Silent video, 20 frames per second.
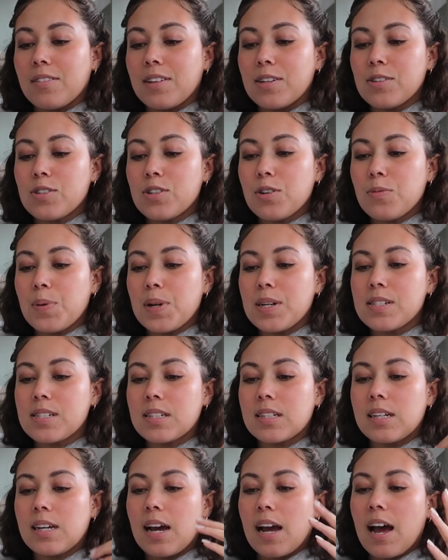those are
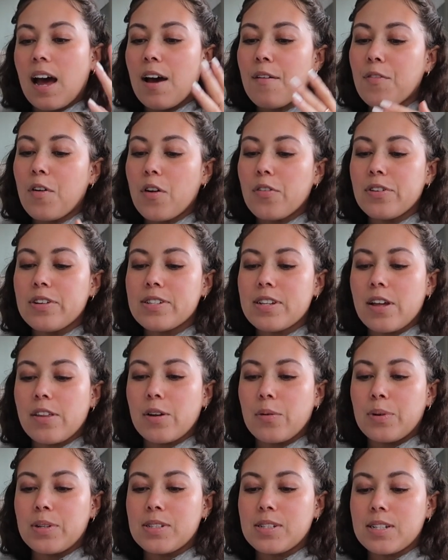basically, I have all these
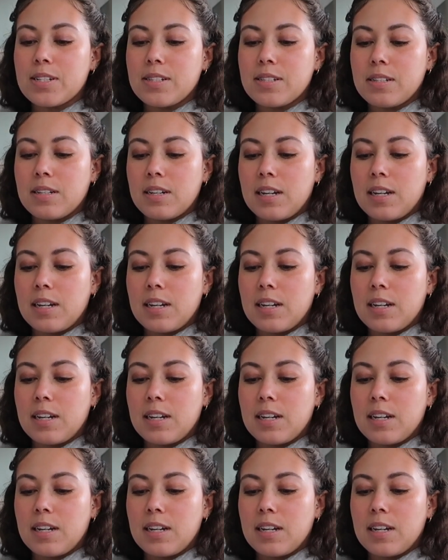other ones listed